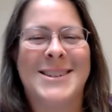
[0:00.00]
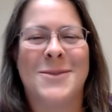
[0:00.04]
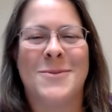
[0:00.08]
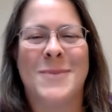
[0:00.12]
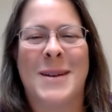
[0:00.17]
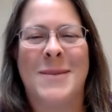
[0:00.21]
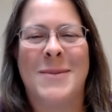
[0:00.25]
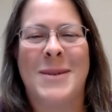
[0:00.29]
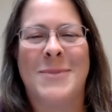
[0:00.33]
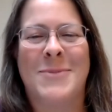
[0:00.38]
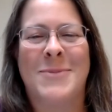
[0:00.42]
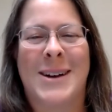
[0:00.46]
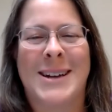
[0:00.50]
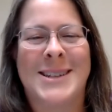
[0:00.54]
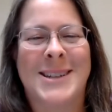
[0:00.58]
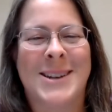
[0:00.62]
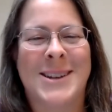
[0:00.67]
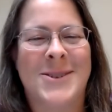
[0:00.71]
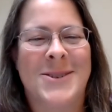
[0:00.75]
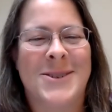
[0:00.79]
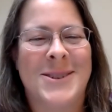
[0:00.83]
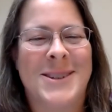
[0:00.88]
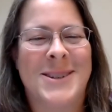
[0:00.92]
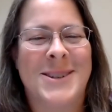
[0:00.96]
so maybe
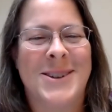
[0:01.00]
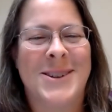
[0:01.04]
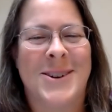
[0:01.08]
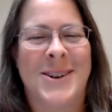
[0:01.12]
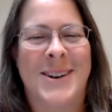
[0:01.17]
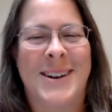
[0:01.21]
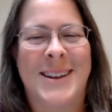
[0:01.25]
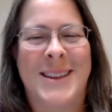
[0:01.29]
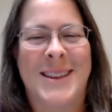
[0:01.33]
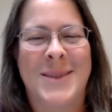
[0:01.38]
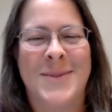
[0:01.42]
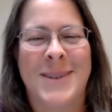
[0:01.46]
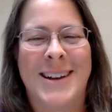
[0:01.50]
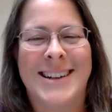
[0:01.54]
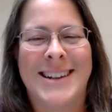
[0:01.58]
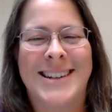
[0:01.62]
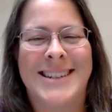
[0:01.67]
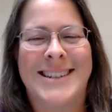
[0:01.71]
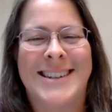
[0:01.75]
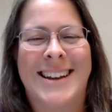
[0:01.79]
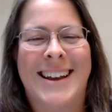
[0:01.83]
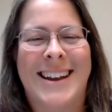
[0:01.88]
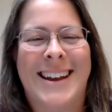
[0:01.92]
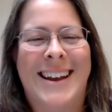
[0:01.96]
bicycles are in the
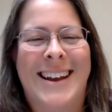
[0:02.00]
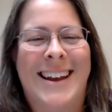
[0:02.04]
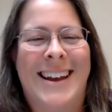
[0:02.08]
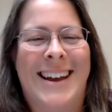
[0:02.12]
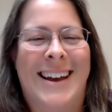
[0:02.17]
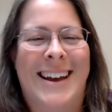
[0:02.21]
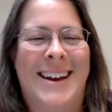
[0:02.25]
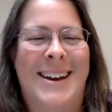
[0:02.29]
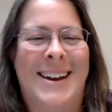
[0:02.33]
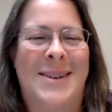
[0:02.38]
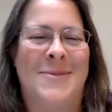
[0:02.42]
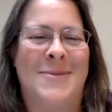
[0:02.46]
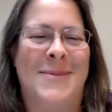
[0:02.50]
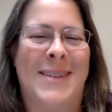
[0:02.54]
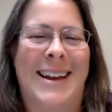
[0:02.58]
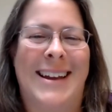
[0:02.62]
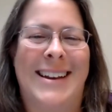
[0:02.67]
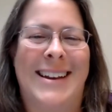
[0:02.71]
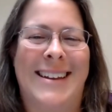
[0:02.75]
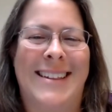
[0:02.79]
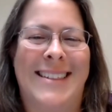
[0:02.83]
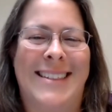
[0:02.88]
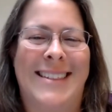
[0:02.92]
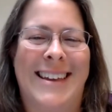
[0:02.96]
mix. Um,
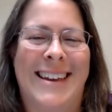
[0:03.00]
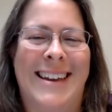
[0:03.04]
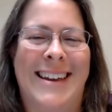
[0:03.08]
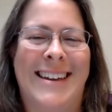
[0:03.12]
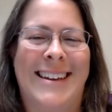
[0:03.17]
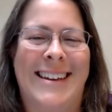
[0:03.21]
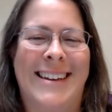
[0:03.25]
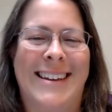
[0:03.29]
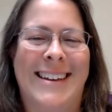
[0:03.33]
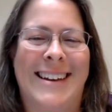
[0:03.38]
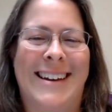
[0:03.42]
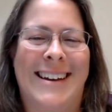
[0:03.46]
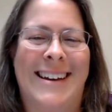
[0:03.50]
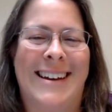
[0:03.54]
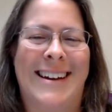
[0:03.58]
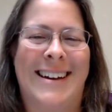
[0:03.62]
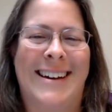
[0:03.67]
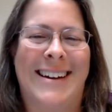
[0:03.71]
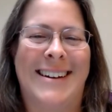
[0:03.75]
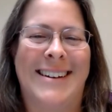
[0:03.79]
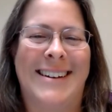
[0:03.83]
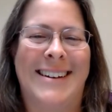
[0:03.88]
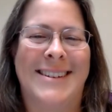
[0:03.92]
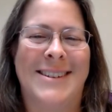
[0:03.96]
and I think
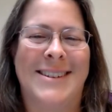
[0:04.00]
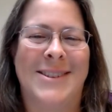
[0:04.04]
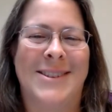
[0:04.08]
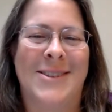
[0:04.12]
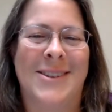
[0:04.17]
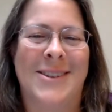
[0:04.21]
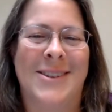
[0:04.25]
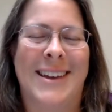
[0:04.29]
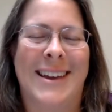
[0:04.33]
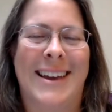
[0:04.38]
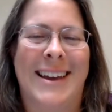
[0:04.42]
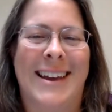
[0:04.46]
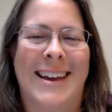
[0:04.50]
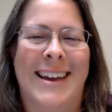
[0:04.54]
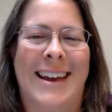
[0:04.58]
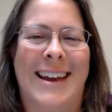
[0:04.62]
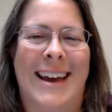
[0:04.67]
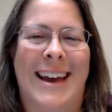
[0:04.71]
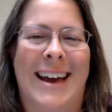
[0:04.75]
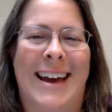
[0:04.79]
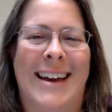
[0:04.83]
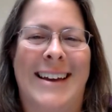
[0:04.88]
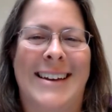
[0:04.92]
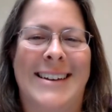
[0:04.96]
uh, looking
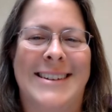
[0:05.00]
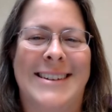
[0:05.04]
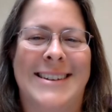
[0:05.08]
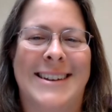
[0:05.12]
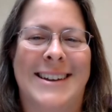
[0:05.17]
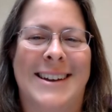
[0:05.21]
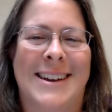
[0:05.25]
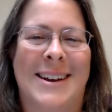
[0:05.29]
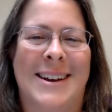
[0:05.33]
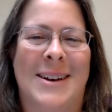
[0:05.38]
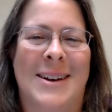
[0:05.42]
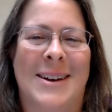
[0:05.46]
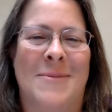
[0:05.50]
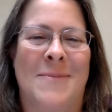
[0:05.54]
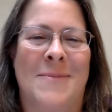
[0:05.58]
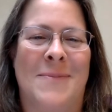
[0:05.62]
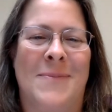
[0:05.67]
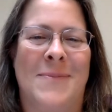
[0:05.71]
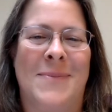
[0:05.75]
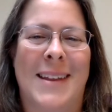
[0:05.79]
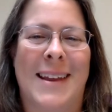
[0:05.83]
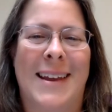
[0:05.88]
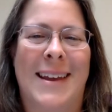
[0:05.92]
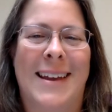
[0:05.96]
at
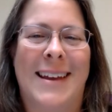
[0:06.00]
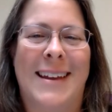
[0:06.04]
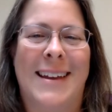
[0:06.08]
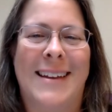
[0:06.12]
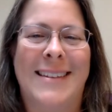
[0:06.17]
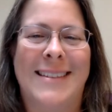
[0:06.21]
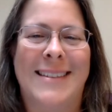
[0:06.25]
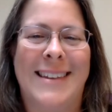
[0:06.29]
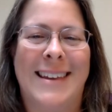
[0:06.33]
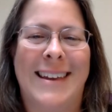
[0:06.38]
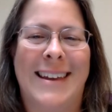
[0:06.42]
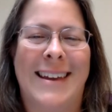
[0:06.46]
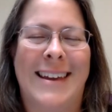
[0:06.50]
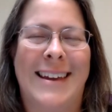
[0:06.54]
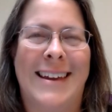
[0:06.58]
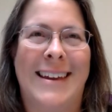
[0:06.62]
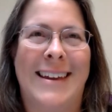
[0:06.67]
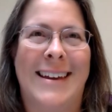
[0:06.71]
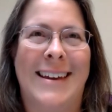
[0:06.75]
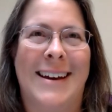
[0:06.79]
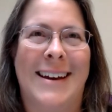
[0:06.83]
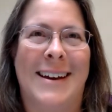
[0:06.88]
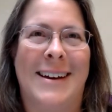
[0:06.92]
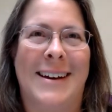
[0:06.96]
um,
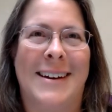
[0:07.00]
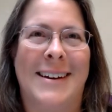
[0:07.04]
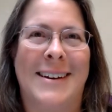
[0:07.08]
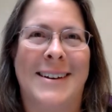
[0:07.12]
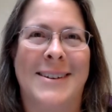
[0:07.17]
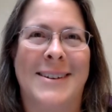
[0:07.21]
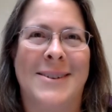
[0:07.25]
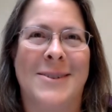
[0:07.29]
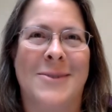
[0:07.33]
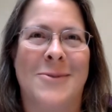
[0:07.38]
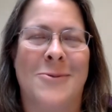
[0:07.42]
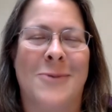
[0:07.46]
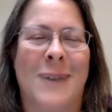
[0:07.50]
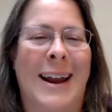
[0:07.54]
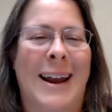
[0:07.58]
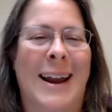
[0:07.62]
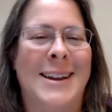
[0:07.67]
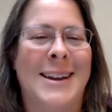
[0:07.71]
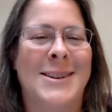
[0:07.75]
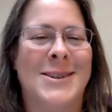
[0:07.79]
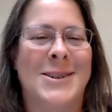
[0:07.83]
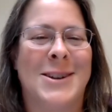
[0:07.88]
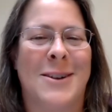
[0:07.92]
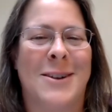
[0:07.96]
the uh,
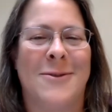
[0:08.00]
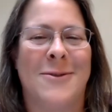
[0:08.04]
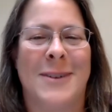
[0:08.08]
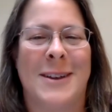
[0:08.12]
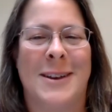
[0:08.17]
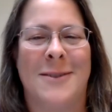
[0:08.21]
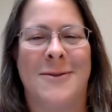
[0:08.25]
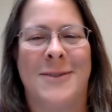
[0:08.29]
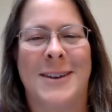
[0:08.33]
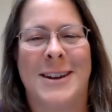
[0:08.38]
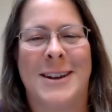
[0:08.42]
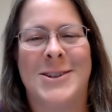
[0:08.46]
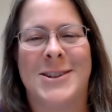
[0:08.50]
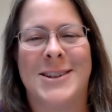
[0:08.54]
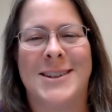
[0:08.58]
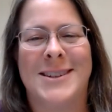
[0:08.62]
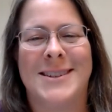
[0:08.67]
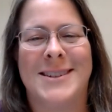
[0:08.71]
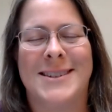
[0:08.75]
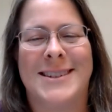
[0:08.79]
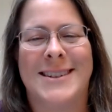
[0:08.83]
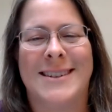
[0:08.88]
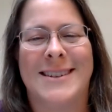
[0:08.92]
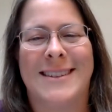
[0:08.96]
range of
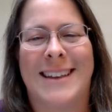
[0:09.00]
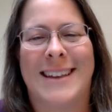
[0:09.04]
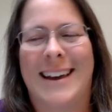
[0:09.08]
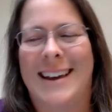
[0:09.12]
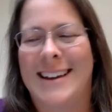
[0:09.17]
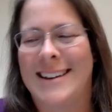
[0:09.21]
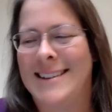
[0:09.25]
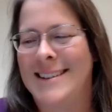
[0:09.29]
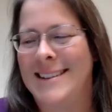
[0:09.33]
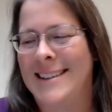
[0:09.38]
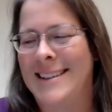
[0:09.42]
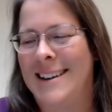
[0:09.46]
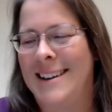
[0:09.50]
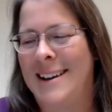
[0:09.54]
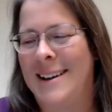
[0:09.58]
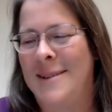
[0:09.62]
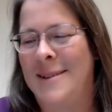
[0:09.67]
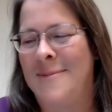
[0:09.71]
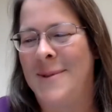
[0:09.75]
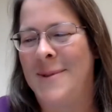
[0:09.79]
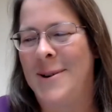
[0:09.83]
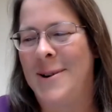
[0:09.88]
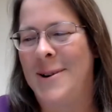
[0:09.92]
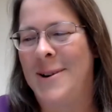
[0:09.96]
innovations that
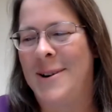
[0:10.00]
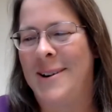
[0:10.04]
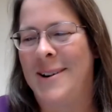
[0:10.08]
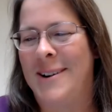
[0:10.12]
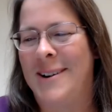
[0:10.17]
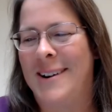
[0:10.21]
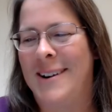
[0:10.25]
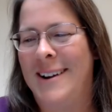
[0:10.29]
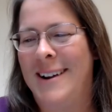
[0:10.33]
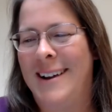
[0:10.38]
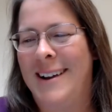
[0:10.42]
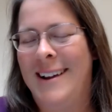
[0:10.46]
um, are